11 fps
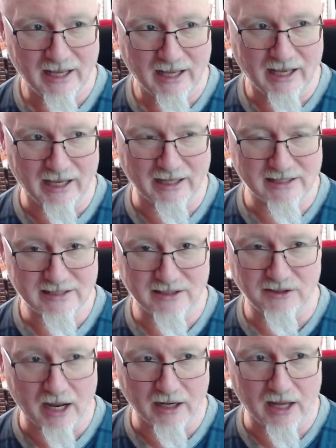It's
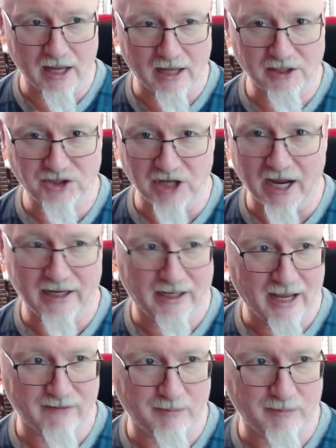a giant
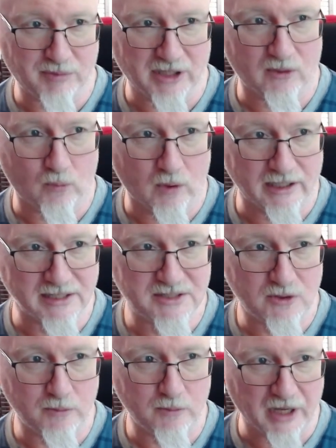heavy plank of wood. It's
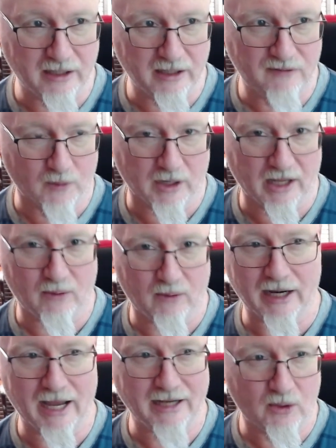too big for what I want.
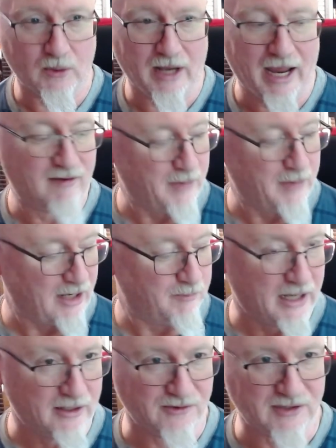I don't have many
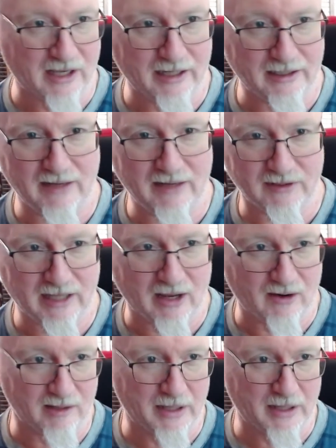pedals. I'm even
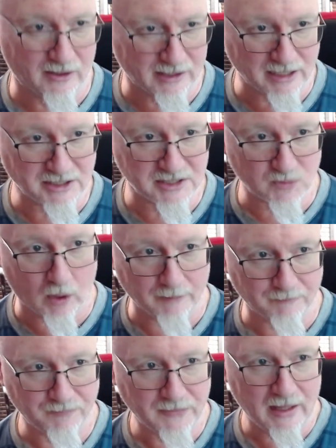counting the pedal that I just
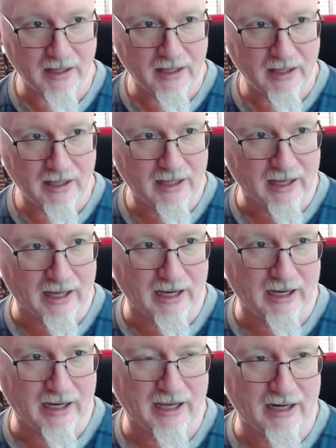won. I
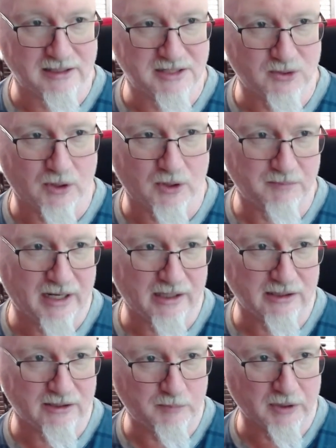had a distortion pedal, a
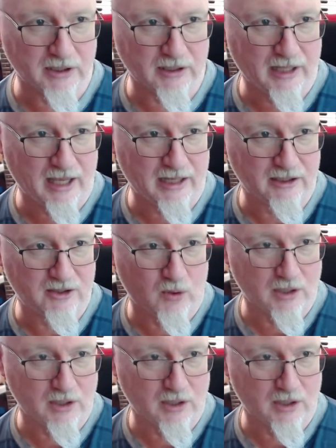looper, and a chorus